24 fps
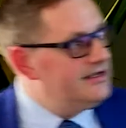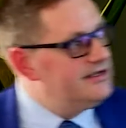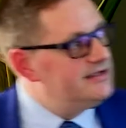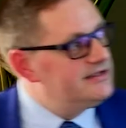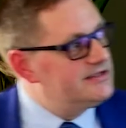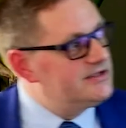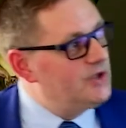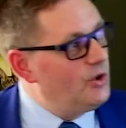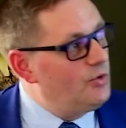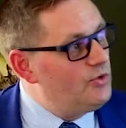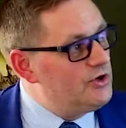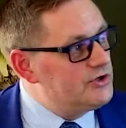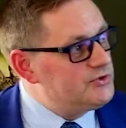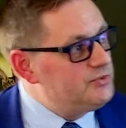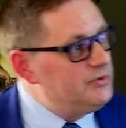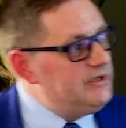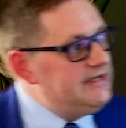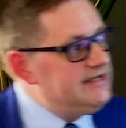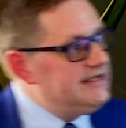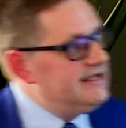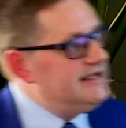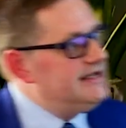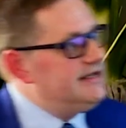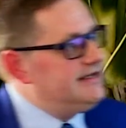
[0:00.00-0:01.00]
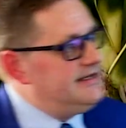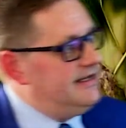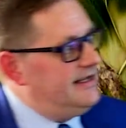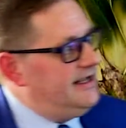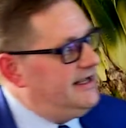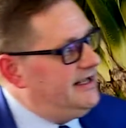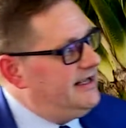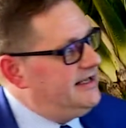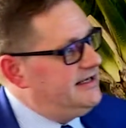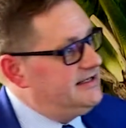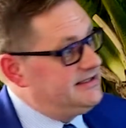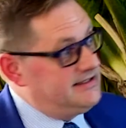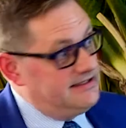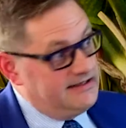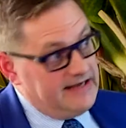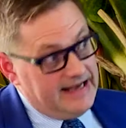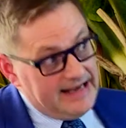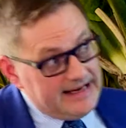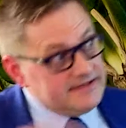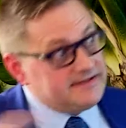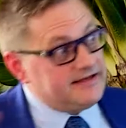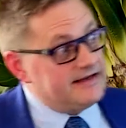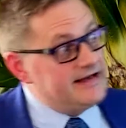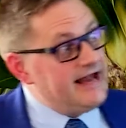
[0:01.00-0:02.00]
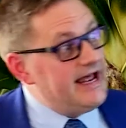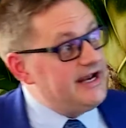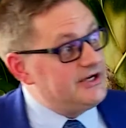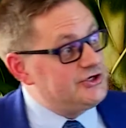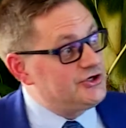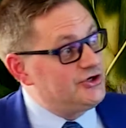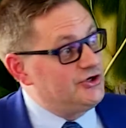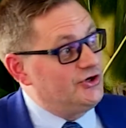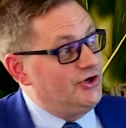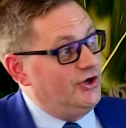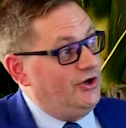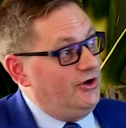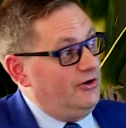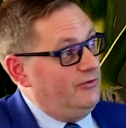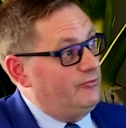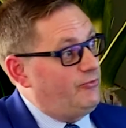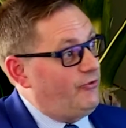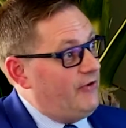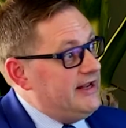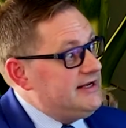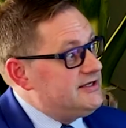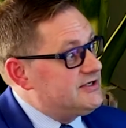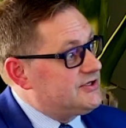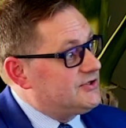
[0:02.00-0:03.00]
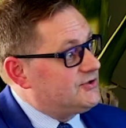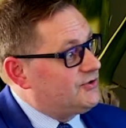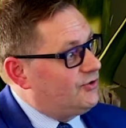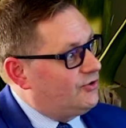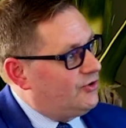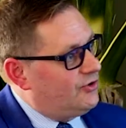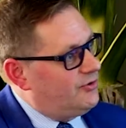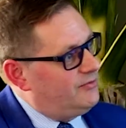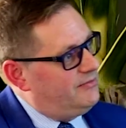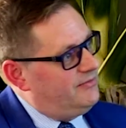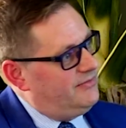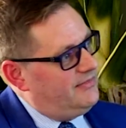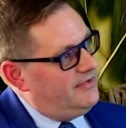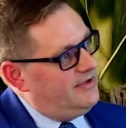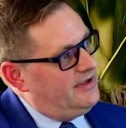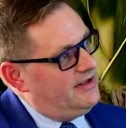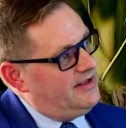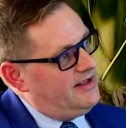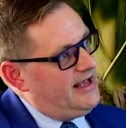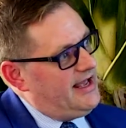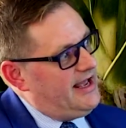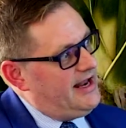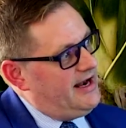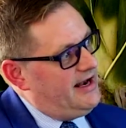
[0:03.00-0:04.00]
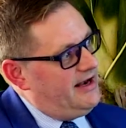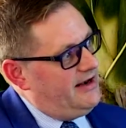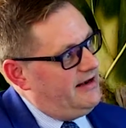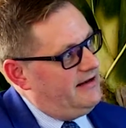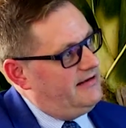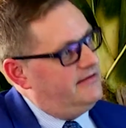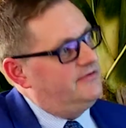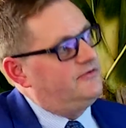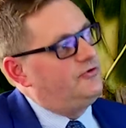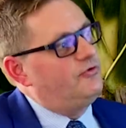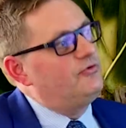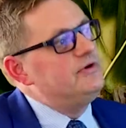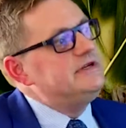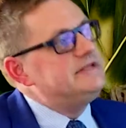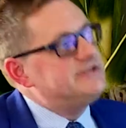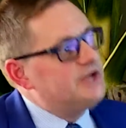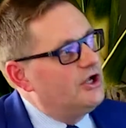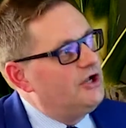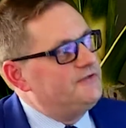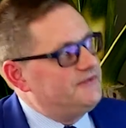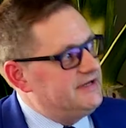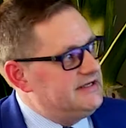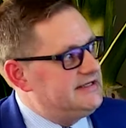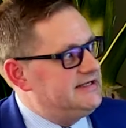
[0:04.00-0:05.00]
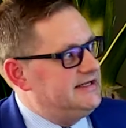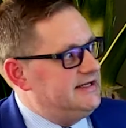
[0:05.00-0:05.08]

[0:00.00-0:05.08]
So what we did is an international brainstorm, and the result is